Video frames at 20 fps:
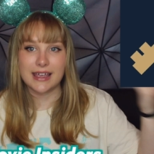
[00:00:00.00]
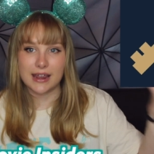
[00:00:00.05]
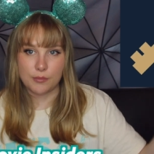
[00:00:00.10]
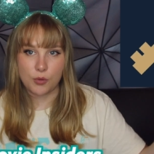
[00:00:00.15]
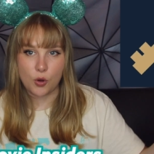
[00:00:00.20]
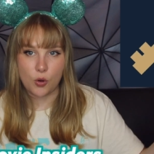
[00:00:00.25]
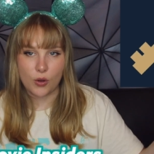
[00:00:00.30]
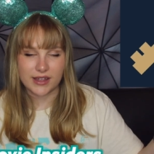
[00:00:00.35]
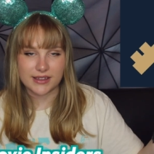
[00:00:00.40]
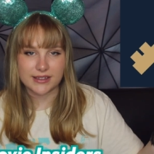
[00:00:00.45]
get
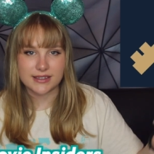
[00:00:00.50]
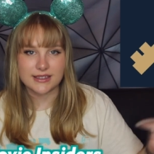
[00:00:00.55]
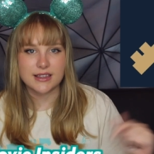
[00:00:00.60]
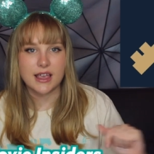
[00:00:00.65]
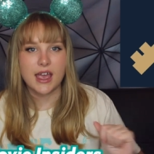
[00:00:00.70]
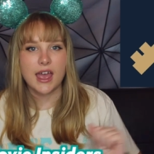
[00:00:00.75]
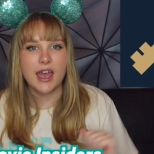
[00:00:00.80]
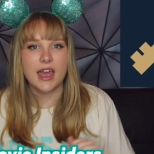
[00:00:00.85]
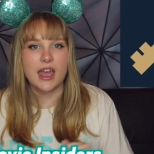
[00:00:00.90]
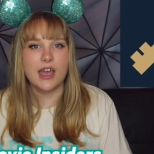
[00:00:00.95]

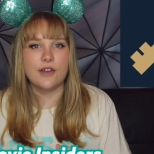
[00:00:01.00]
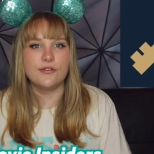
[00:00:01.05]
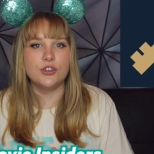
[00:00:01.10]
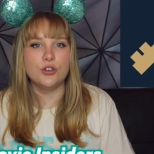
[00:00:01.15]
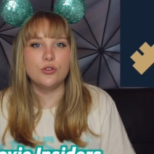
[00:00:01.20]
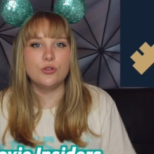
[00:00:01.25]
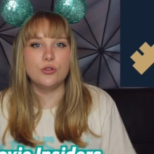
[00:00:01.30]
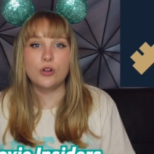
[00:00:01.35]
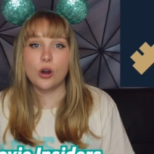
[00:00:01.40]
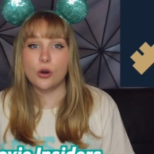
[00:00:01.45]
points. If
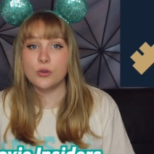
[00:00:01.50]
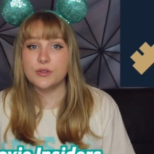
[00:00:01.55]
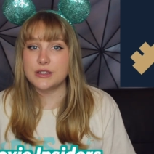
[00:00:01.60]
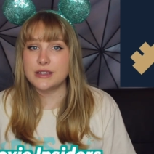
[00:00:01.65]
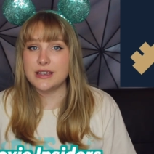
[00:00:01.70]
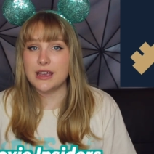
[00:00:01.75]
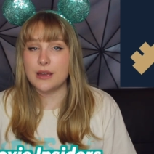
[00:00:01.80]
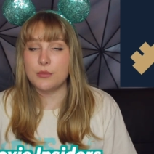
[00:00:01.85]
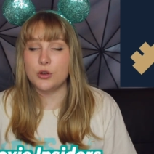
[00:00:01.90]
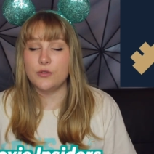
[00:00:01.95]
you go
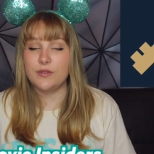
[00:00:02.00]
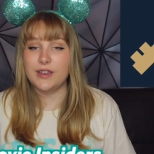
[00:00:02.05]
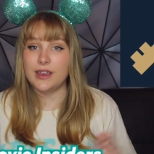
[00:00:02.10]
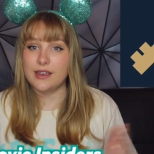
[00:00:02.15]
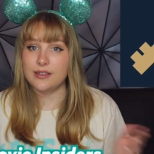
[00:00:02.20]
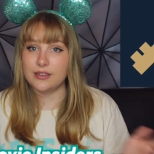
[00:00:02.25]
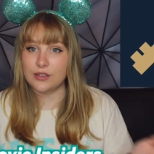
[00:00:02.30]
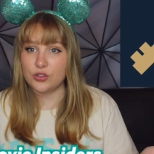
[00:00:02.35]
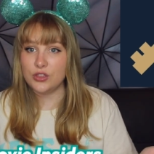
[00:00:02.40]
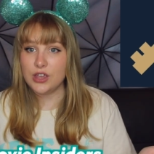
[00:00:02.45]
see a movie
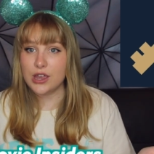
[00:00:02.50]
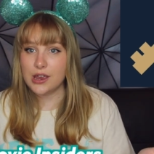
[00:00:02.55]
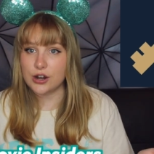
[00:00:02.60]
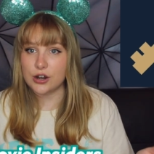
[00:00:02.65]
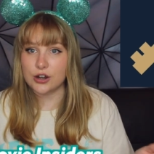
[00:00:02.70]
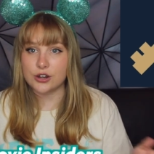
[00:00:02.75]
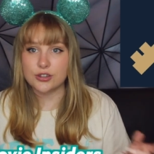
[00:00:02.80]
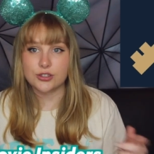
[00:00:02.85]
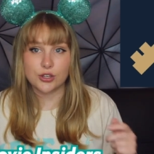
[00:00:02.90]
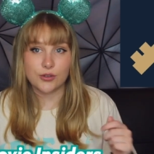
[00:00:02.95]
in the
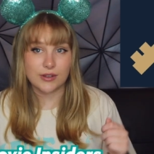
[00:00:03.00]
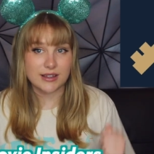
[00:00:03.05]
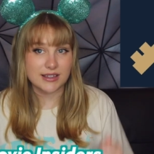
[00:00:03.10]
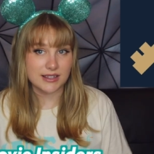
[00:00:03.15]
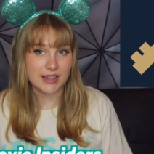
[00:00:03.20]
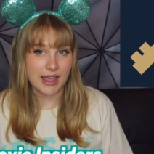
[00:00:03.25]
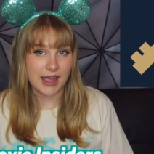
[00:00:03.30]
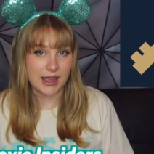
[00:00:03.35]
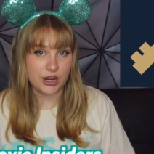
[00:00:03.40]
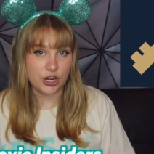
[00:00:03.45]
theaters, you can
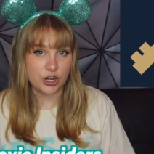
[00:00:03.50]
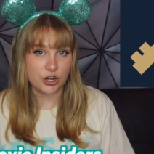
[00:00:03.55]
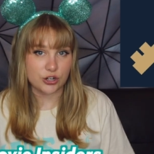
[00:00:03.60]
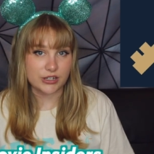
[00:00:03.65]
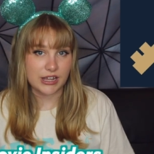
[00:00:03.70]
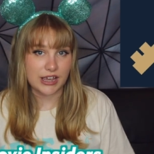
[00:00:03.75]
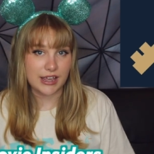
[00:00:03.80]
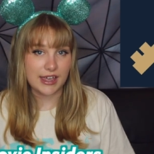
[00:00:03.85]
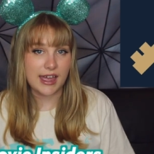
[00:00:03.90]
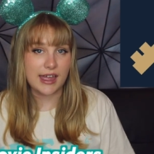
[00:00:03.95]
scan in your
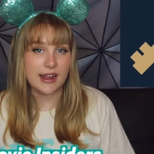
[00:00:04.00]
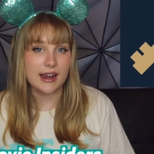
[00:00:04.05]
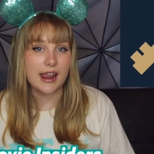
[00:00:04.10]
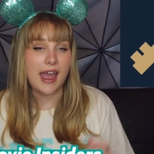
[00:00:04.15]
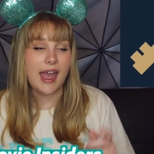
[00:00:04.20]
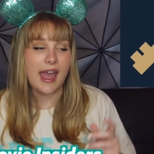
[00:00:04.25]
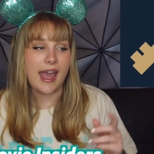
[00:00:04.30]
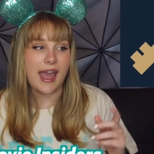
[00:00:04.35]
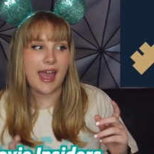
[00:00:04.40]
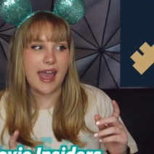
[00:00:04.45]
ticket
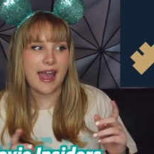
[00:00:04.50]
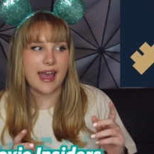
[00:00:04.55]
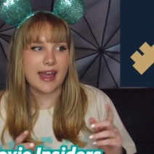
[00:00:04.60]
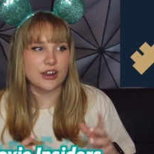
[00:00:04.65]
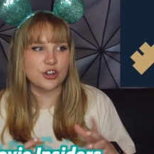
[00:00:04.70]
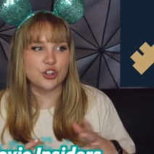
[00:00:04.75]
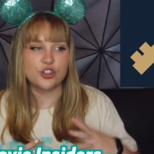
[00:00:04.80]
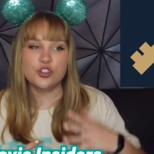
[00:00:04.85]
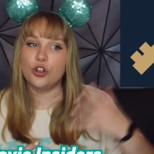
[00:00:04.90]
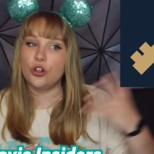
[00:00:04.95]

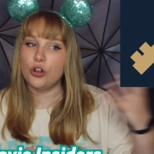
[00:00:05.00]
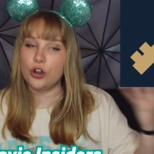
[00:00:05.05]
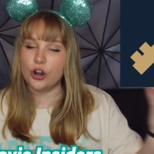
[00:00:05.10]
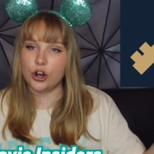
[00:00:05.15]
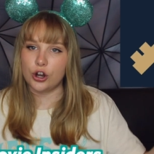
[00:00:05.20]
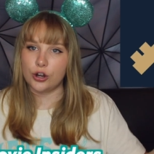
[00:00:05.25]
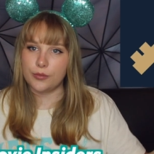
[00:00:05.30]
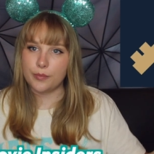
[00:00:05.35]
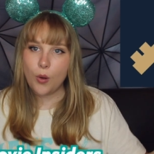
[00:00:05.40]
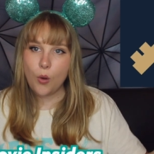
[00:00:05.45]
and you'll
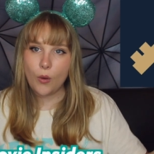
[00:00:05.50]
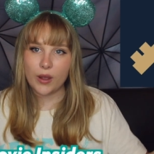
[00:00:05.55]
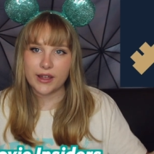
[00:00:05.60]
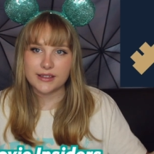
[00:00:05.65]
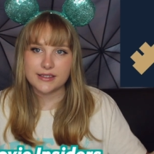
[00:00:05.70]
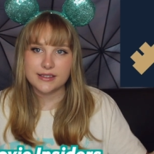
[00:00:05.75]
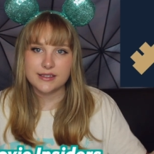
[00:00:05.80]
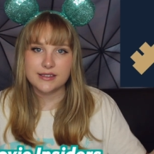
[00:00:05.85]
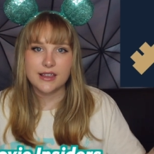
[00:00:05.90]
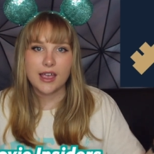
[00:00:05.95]
earn
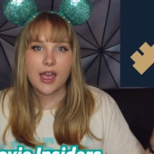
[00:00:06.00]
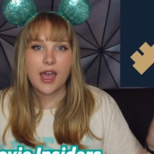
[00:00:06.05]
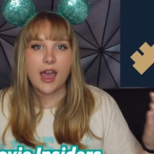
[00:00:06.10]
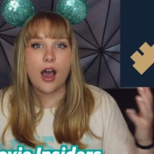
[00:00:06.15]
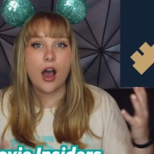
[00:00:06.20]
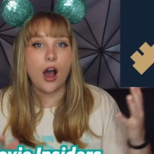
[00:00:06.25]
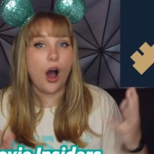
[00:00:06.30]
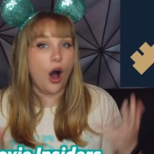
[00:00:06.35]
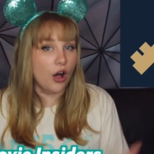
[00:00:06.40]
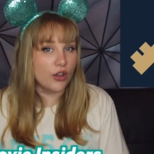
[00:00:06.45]
points.
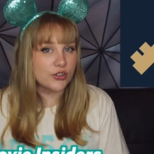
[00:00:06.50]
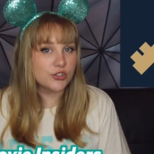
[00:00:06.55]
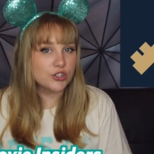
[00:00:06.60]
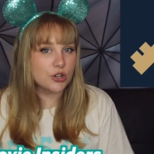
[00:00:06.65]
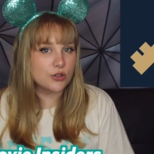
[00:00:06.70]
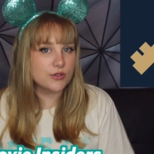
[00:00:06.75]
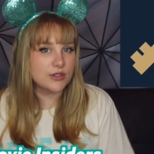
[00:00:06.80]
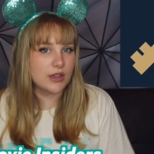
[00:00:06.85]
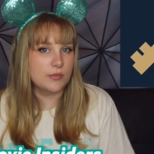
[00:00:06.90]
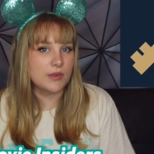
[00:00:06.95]

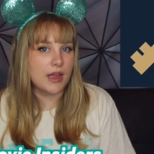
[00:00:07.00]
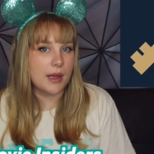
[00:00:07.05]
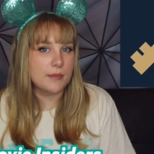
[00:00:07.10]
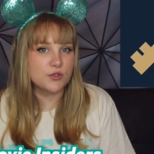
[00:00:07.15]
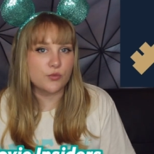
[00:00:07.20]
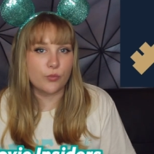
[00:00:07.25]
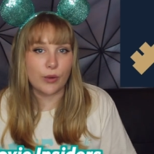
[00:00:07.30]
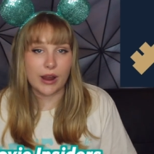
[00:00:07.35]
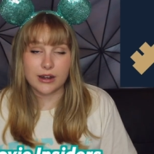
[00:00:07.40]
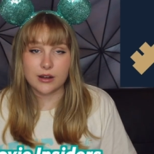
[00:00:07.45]
Also,
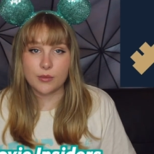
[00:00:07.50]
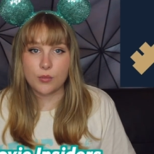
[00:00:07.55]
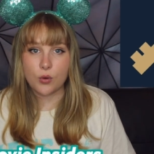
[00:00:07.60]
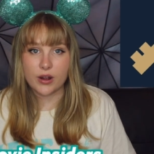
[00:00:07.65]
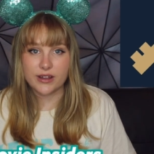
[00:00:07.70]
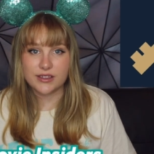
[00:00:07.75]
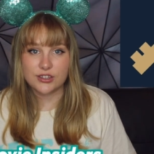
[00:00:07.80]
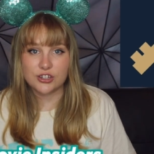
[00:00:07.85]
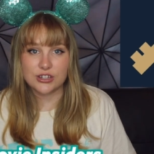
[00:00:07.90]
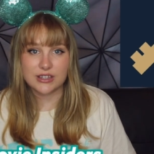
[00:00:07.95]
sometimes random
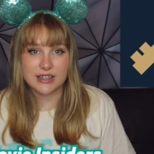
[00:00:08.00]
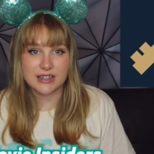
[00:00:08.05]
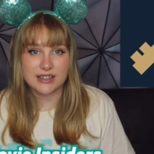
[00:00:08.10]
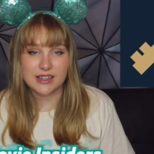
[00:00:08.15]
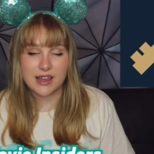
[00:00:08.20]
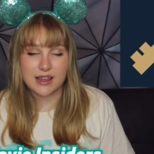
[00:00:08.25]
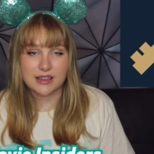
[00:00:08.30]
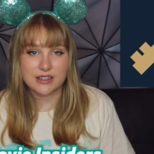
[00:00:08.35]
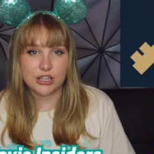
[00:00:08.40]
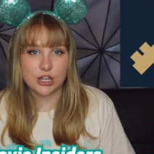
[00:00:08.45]
points just get
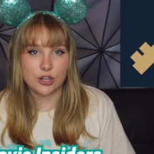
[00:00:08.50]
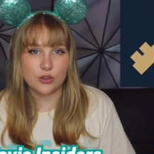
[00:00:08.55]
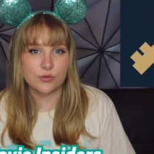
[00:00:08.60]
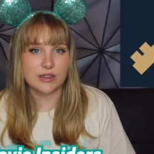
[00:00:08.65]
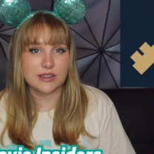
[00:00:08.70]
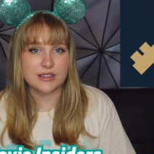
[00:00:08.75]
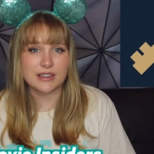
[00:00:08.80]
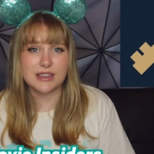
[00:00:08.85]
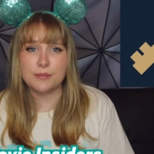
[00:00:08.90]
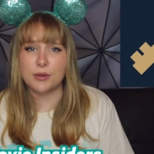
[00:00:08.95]
sent to you.
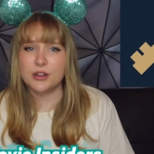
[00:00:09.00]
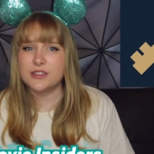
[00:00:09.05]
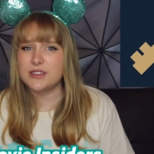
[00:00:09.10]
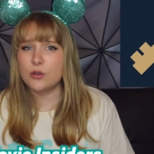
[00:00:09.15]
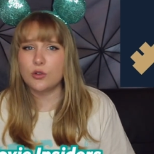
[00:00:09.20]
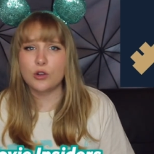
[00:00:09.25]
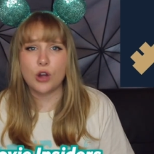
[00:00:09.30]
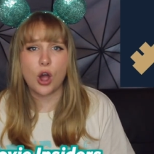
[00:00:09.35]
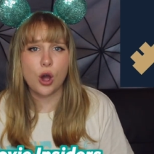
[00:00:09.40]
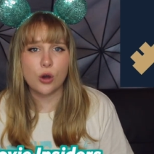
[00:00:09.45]
Disney puts
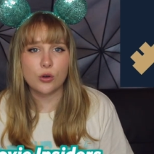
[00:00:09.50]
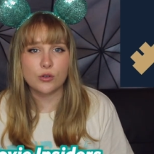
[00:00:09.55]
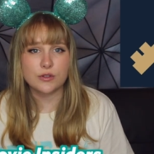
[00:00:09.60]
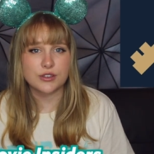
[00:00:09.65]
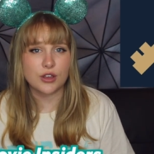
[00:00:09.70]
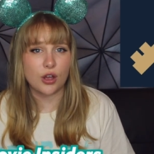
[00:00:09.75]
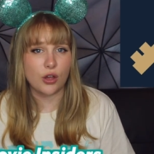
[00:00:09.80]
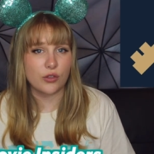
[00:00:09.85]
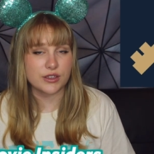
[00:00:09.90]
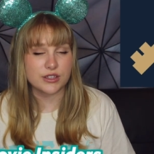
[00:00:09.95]
out
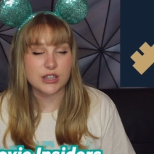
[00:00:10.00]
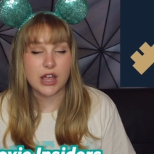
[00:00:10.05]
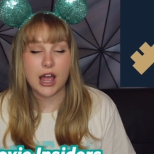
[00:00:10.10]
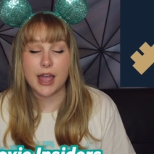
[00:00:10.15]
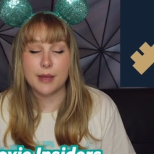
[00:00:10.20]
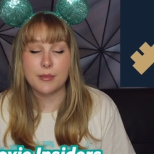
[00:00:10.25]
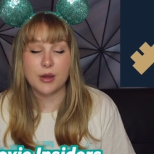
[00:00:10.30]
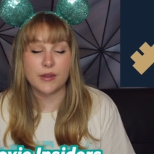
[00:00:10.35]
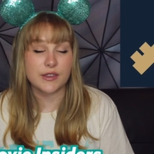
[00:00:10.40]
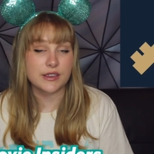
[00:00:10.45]
codes all the
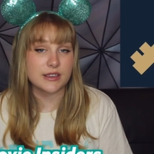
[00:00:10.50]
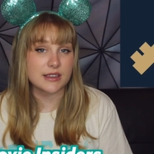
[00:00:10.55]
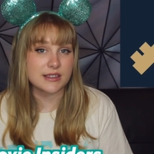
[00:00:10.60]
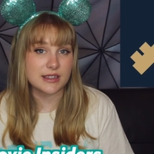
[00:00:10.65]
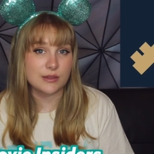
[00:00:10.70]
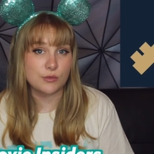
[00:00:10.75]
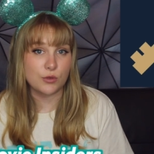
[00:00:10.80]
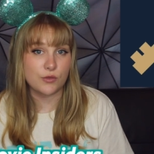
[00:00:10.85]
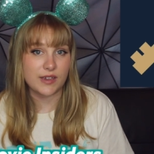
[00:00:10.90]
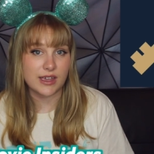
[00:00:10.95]
time on the
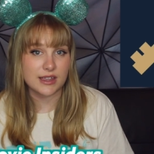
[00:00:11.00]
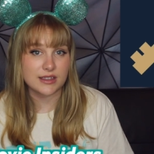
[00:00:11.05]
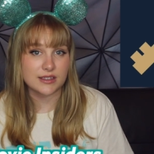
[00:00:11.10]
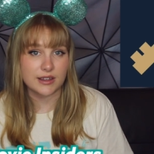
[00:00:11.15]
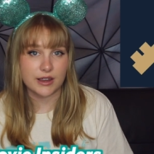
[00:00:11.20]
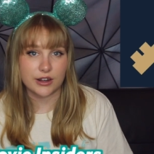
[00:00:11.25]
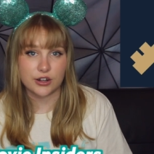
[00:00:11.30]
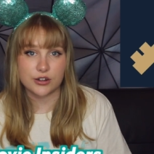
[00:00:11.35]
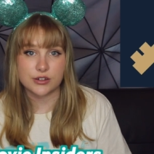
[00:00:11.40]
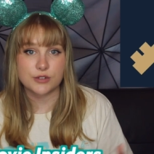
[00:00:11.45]
Disney Movie
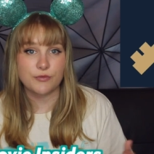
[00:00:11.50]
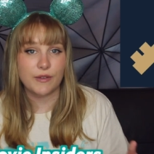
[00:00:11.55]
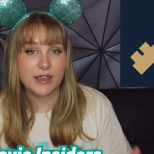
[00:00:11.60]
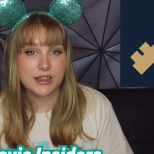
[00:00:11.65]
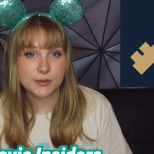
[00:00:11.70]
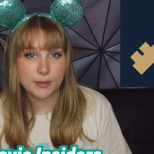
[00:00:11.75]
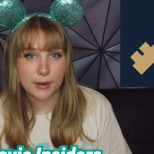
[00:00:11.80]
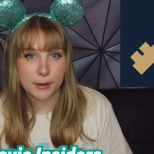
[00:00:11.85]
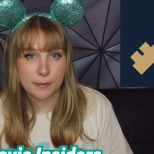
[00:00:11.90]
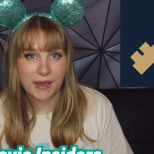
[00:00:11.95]
Insider's
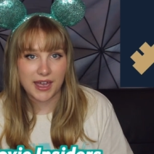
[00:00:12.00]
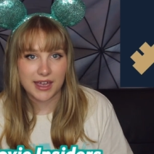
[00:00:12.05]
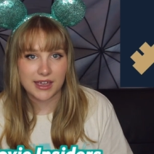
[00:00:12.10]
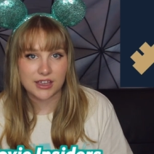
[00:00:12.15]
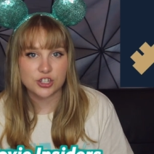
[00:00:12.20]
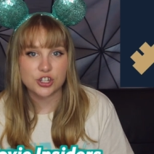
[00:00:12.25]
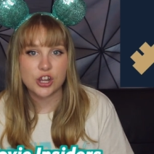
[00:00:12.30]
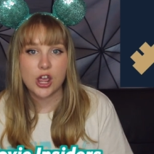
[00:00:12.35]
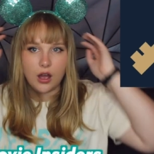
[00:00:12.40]
Facebook page